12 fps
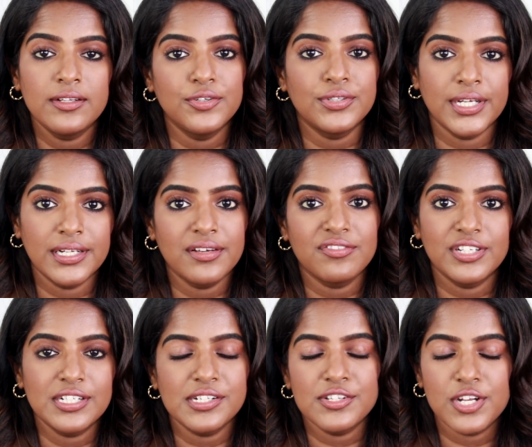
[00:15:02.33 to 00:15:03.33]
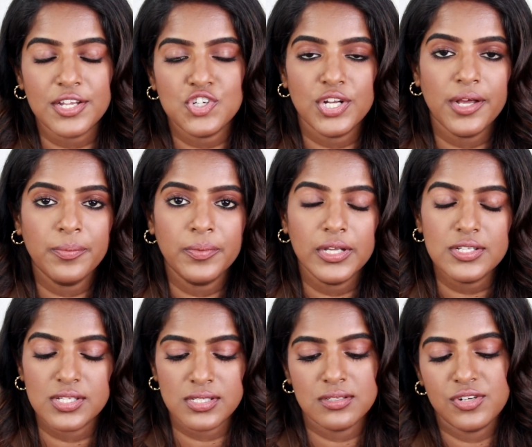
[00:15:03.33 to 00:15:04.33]
You can definitely touch it up.
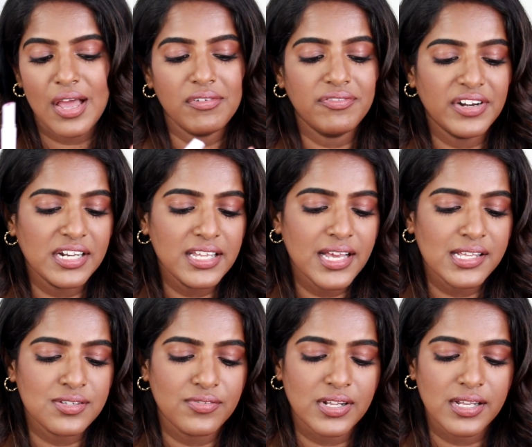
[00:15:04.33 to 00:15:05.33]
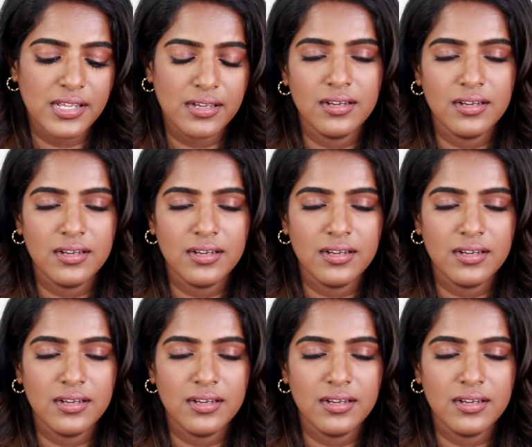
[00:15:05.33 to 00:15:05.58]
It's travel friendly as well.